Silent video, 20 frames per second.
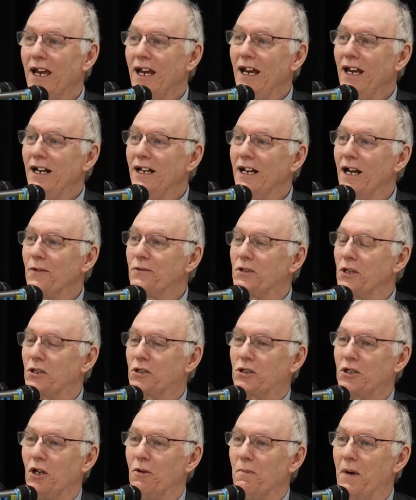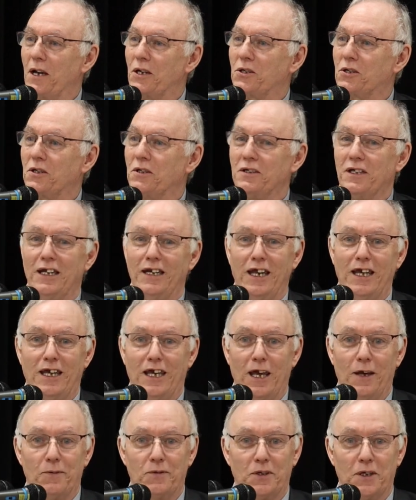He loves us so much that He
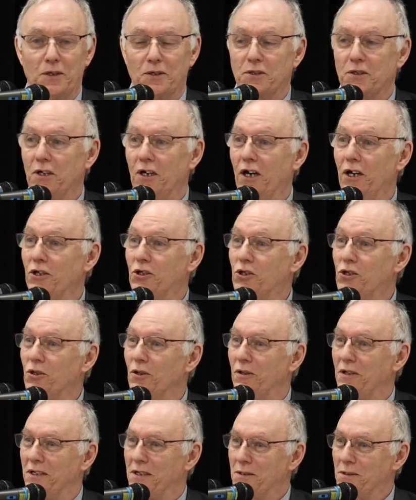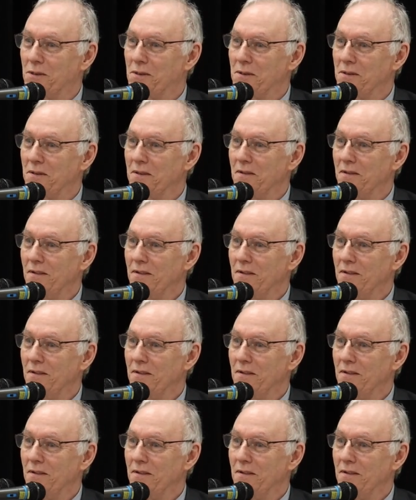gives us a choice.